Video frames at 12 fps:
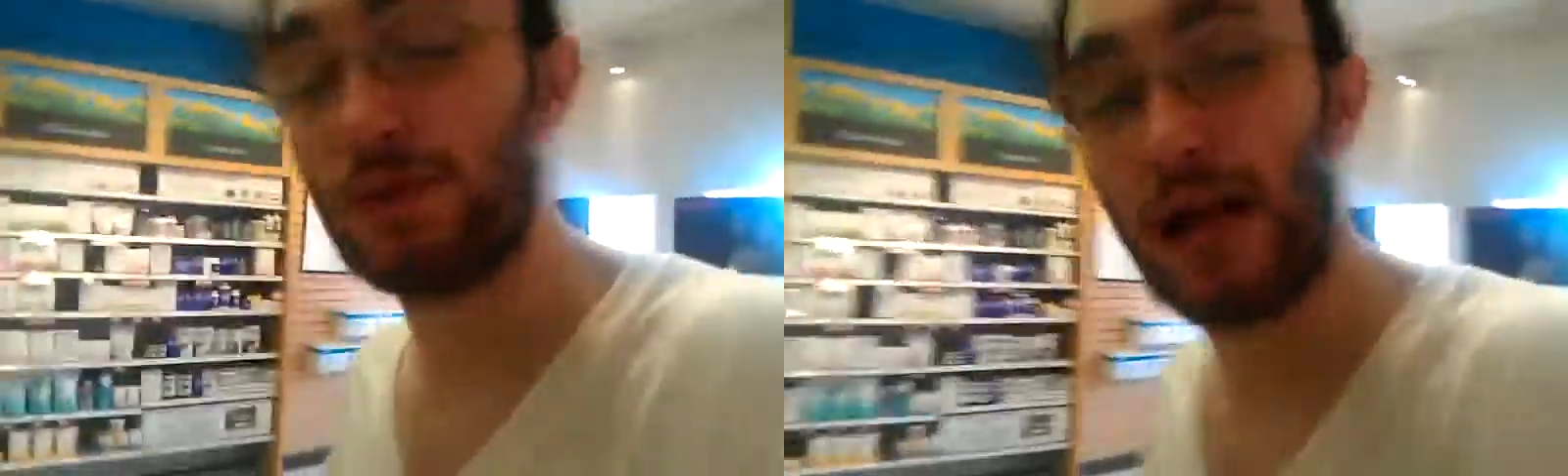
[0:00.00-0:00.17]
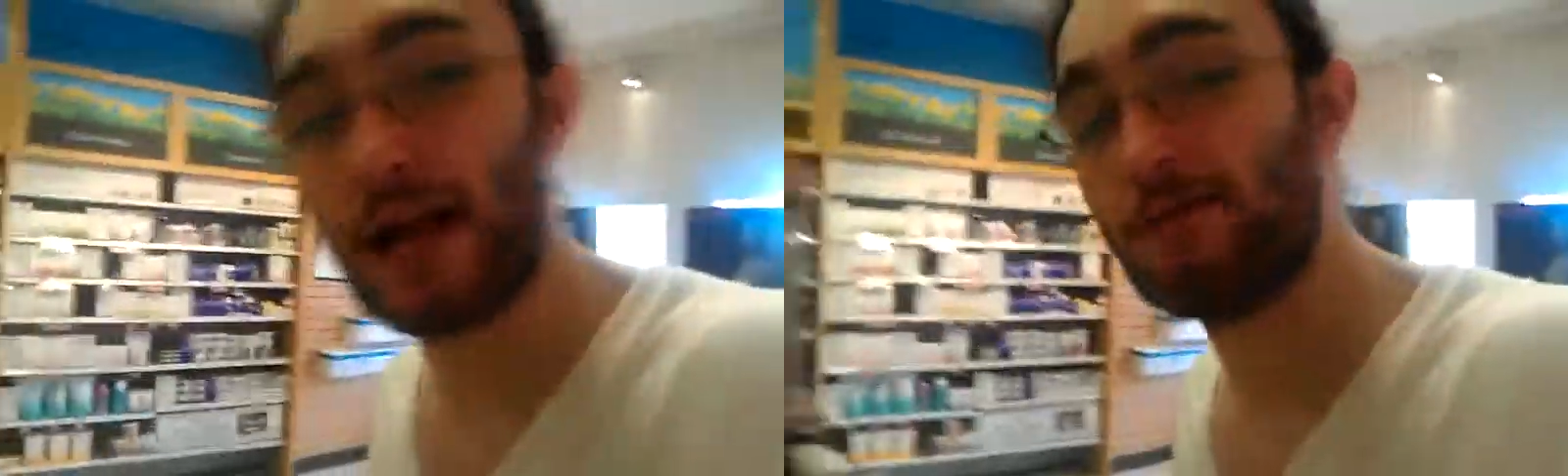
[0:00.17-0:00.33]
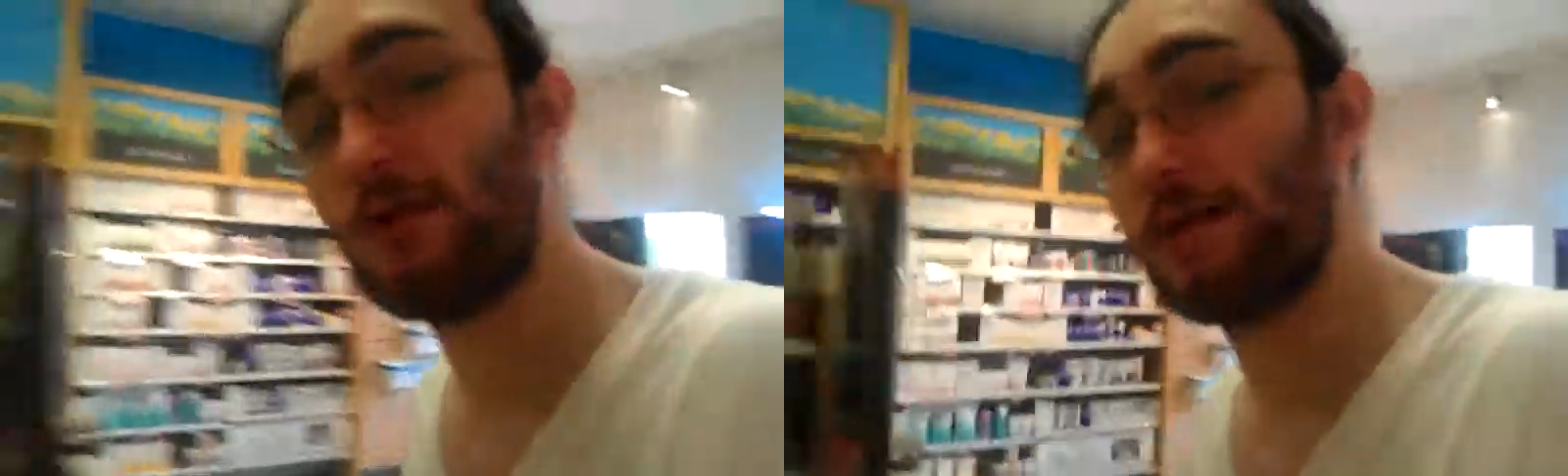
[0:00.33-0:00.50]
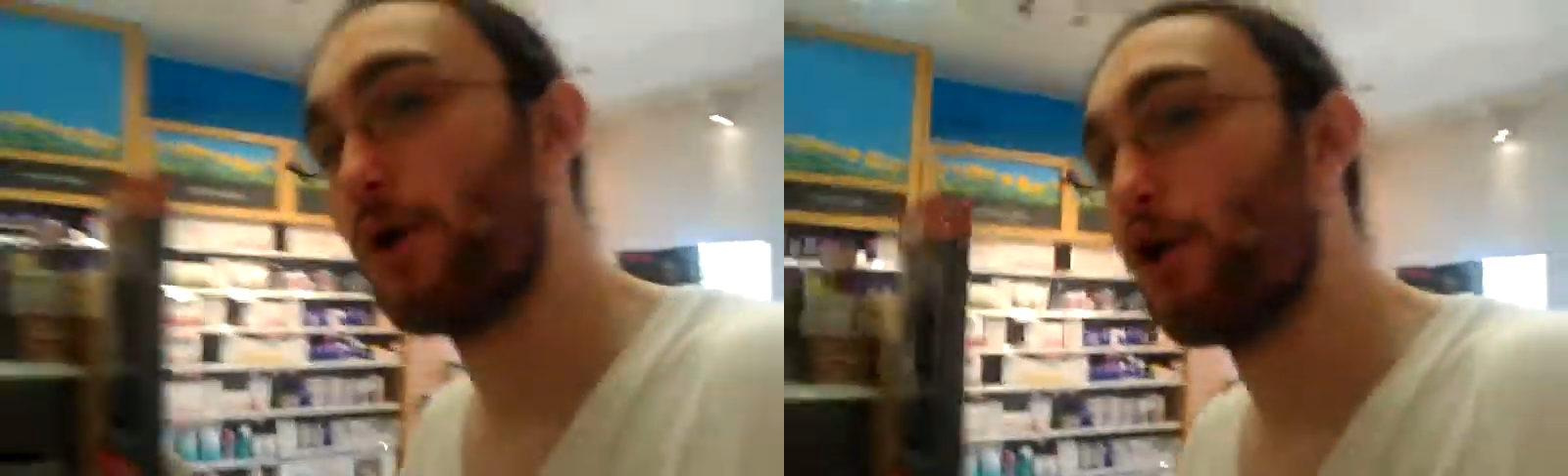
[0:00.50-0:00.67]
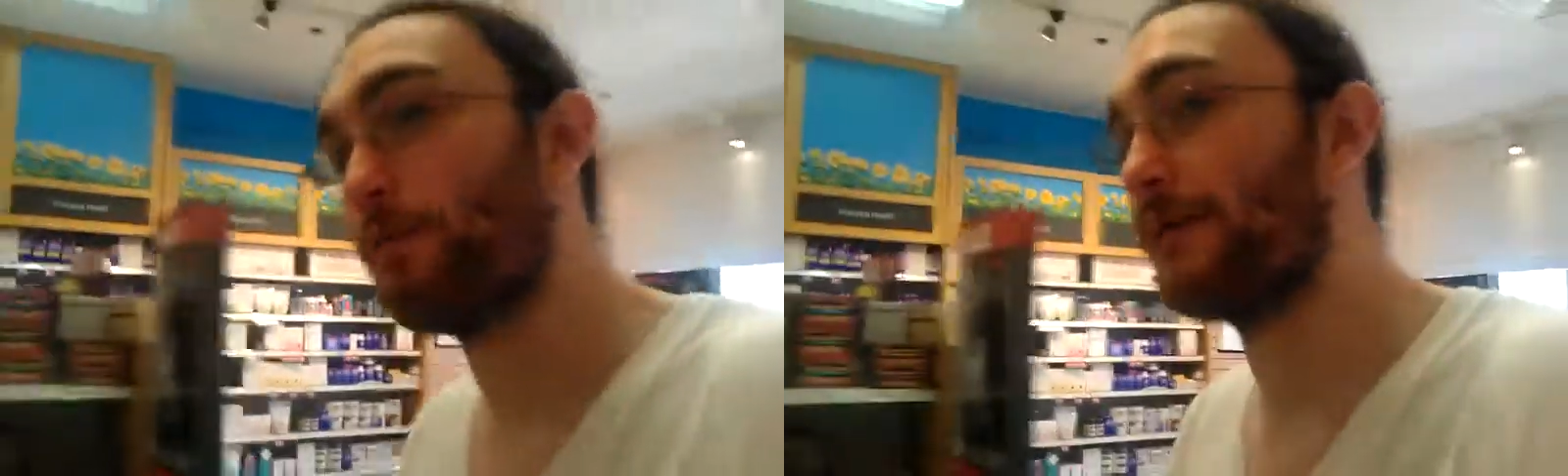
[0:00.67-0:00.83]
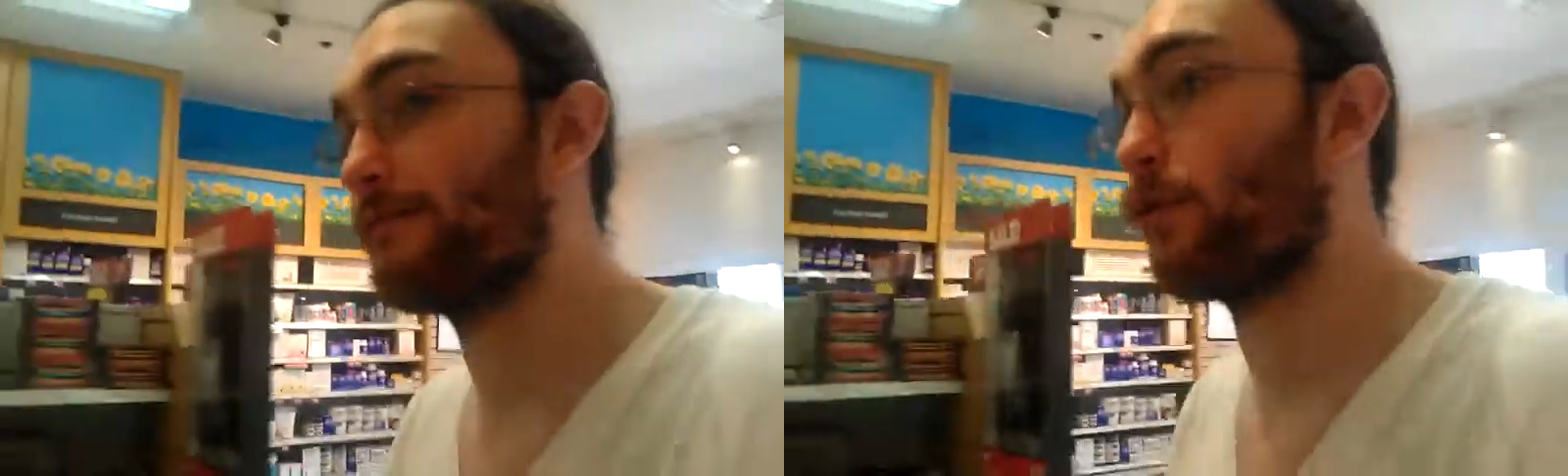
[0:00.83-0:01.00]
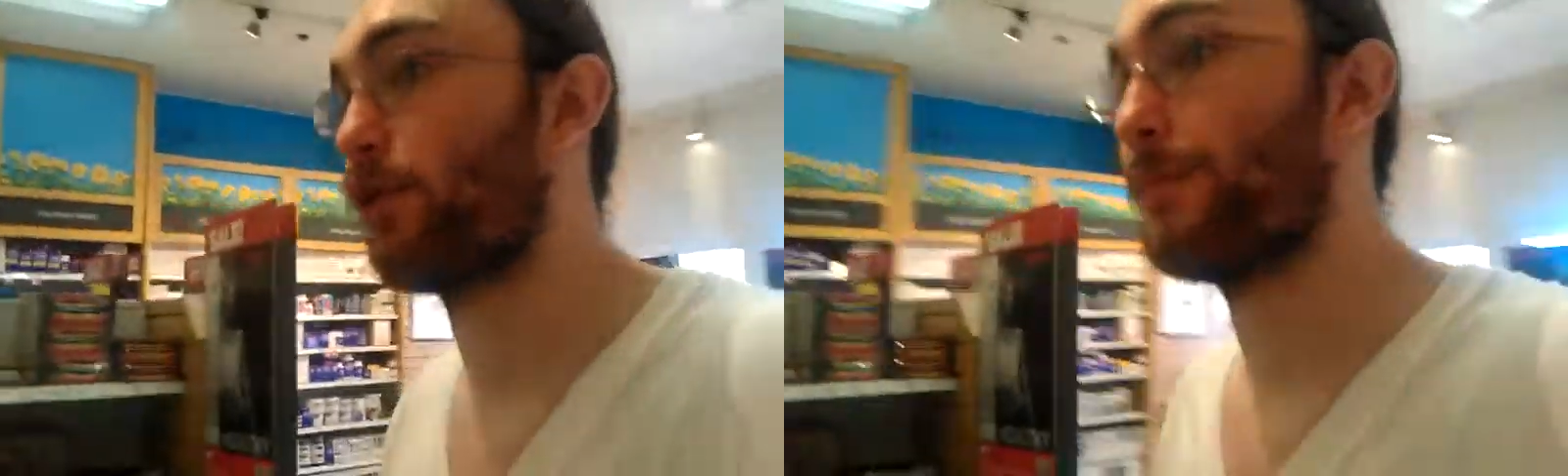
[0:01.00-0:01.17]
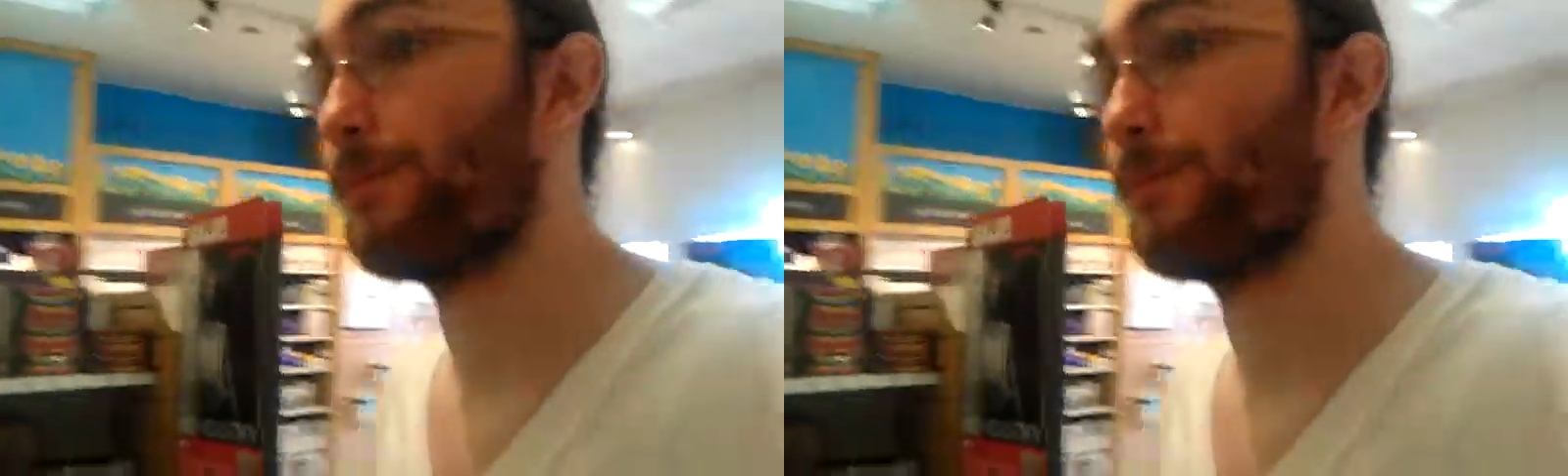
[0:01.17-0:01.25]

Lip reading: kind of what I'm hoping for.